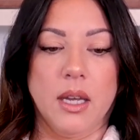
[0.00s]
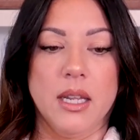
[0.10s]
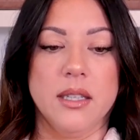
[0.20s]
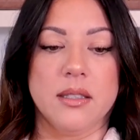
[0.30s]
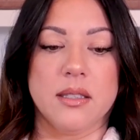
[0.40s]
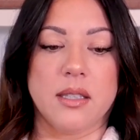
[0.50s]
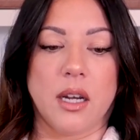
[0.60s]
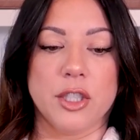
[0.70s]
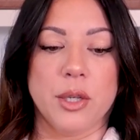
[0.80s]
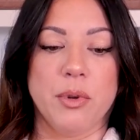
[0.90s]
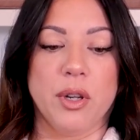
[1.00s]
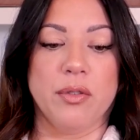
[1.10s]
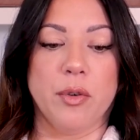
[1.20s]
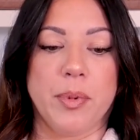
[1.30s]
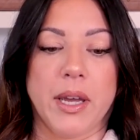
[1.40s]
It is such a
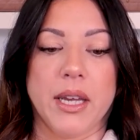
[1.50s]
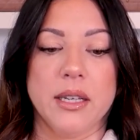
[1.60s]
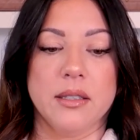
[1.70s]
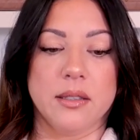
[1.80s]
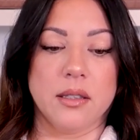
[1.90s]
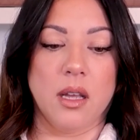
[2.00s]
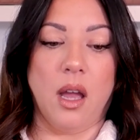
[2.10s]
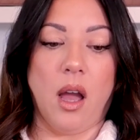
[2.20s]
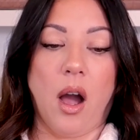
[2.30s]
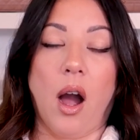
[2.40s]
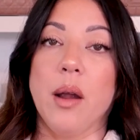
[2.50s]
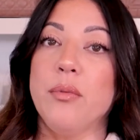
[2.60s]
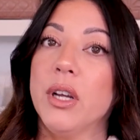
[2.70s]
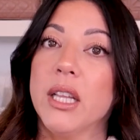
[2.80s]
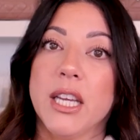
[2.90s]
beautiful piece.
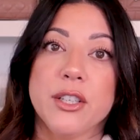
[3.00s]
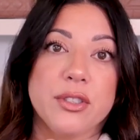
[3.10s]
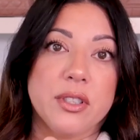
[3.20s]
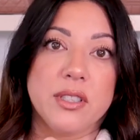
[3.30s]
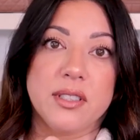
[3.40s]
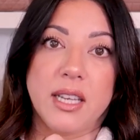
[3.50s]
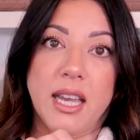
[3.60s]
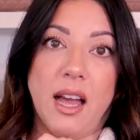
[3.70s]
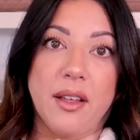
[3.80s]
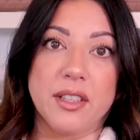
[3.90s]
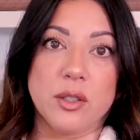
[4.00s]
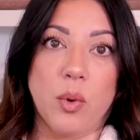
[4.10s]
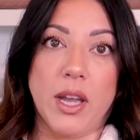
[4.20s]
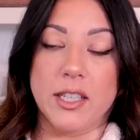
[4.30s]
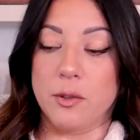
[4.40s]
I'm really interested to see how this
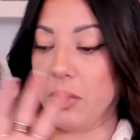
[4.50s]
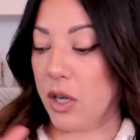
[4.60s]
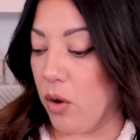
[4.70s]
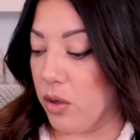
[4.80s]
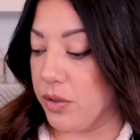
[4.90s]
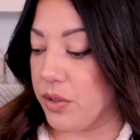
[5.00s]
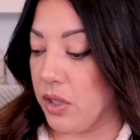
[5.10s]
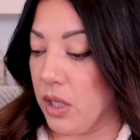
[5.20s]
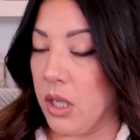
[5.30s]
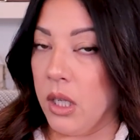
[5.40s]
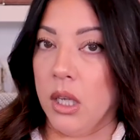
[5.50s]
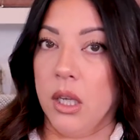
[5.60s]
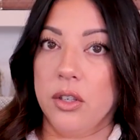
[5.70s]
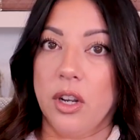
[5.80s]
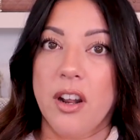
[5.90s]
wears because,
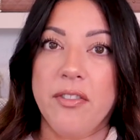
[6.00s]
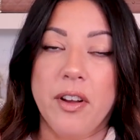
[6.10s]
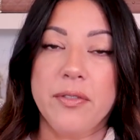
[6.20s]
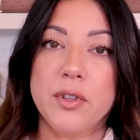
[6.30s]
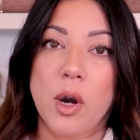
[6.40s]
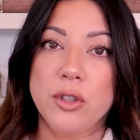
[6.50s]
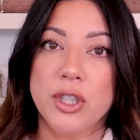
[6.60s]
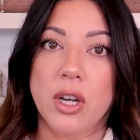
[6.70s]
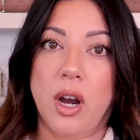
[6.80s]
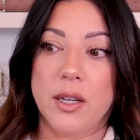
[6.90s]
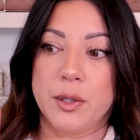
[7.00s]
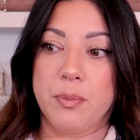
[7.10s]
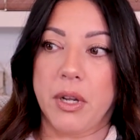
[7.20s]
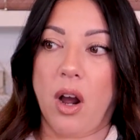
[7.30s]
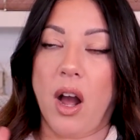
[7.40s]
don't know if I've told you guys,
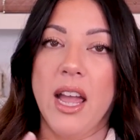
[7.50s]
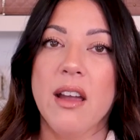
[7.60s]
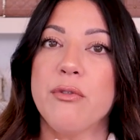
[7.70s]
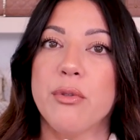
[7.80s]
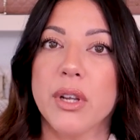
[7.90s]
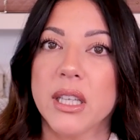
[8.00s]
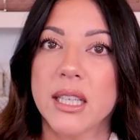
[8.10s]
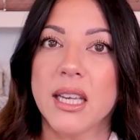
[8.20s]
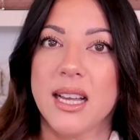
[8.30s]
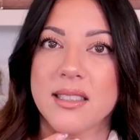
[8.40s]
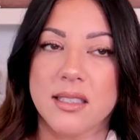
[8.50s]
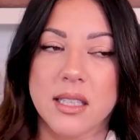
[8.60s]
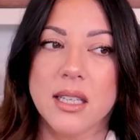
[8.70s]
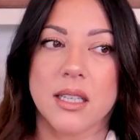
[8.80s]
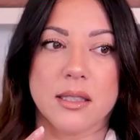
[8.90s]
but I have really
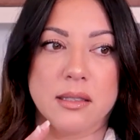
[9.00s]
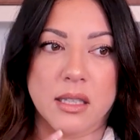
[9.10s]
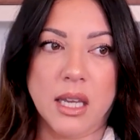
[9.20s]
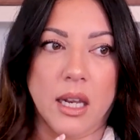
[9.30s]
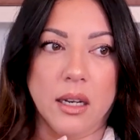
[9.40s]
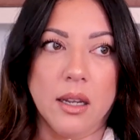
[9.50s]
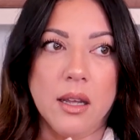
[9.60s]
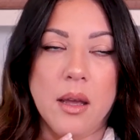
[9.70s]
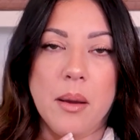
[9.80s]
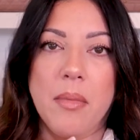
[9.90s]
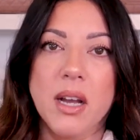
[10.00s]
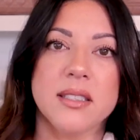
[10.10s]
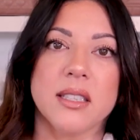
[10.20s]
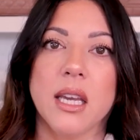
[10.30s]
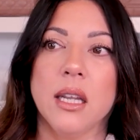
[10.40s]
acidic skin. My
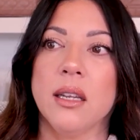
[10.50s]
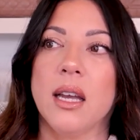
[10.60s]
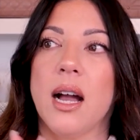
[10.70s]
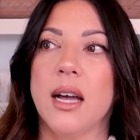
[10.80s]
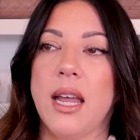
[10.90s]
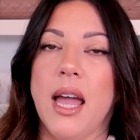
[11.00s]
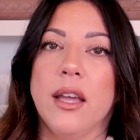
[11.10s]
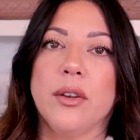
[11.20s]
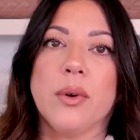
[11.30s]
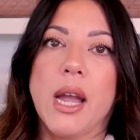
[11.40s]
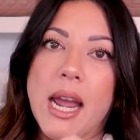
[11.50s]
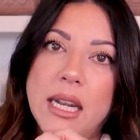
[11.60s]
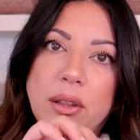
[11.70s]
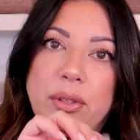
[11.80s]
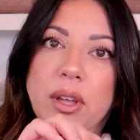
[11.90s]
skin can't handle
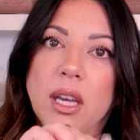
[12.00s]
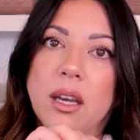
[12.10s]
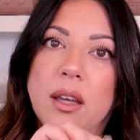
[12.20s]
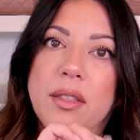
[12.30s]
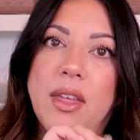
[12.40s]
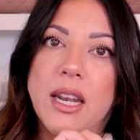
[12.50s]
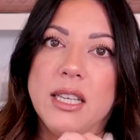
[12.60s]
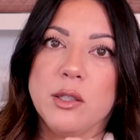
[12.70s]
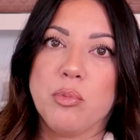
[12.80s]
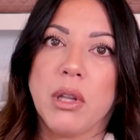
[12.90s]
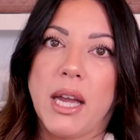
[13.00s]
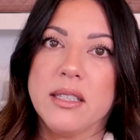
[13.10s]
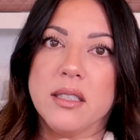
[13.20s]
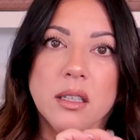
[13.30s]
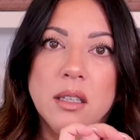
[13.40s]
anything that is
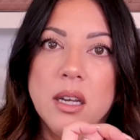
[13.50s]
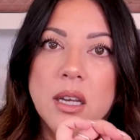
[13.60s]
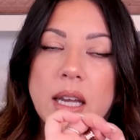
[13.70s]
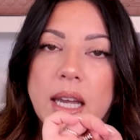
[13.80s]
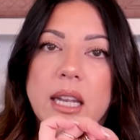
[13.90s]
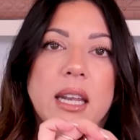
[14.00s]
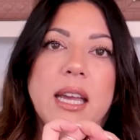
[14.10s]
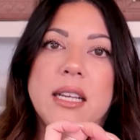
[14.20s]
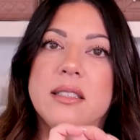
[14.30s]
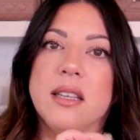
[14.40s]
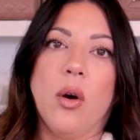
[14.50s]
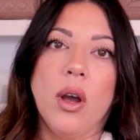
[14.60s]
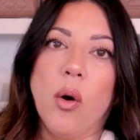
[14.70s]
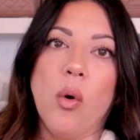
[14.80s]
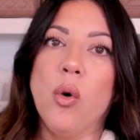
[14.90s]
plated. It eats
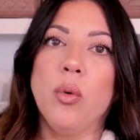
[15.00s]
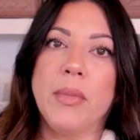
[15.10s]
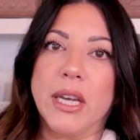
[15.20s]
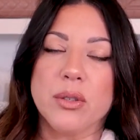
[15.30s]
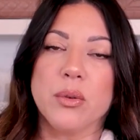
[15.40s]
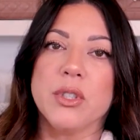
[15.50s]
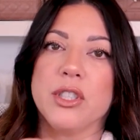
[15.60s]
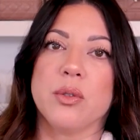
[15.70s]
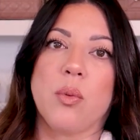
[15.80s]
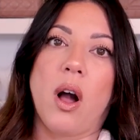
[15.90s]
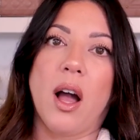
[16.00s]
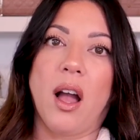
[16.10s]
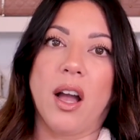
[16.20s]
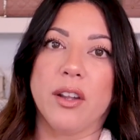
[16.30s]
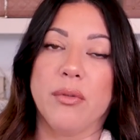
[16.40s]
all metal, which is why
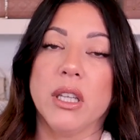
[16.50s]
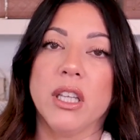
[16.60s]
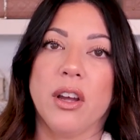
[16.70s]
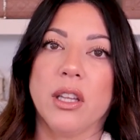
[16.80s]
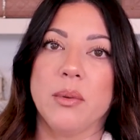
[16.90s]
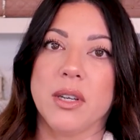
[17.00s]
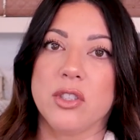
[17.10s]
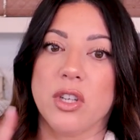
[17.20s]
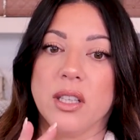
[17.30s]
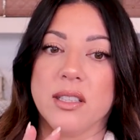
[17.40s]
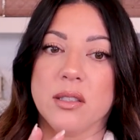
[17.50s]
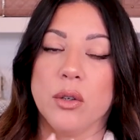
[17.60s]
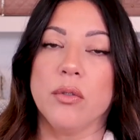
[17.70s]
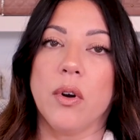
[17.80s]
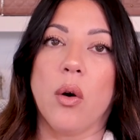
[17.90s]
I can really only wear sterling
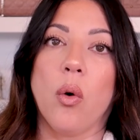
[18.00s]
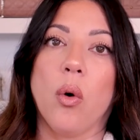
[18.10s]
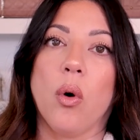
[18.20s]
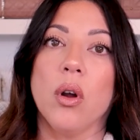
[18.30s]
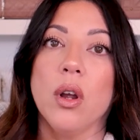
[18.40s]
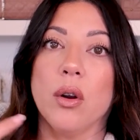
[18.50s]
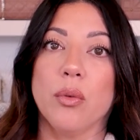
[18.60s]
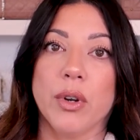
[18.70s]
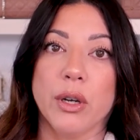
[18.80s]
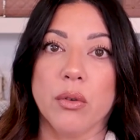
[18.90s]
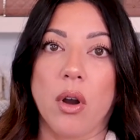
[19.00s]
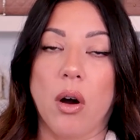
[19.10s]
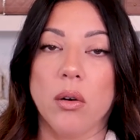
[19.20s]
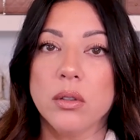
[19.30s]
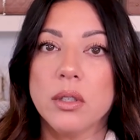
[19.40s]
silver or real
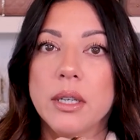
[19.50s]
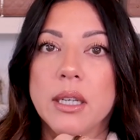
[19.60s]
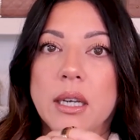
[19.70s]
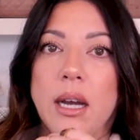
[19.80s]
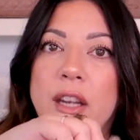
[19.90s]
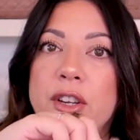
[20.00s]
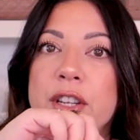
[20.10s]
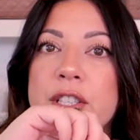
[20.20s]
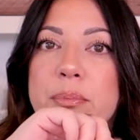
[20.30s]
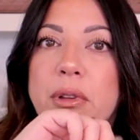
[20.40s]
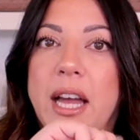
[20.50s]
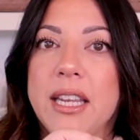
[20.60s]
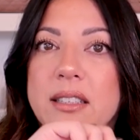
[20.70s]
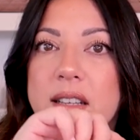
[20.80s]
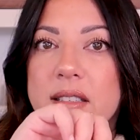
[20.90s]
gold. And usually
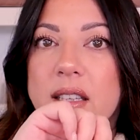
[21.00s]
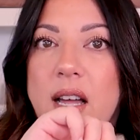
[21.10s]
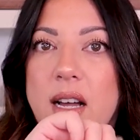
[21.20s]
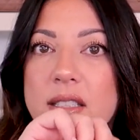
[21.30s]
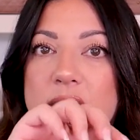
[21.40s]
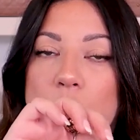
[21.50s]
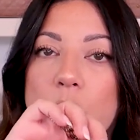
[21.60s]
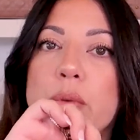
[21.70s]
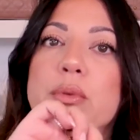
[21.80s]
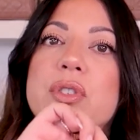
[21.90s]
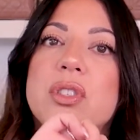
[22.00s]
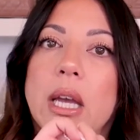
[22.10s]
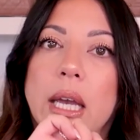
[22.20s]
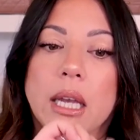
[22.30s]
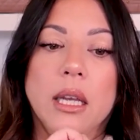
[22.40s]
plating doesn't last, so we will
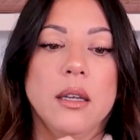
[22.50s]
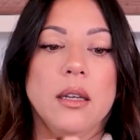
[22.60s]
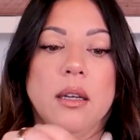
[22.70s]
see.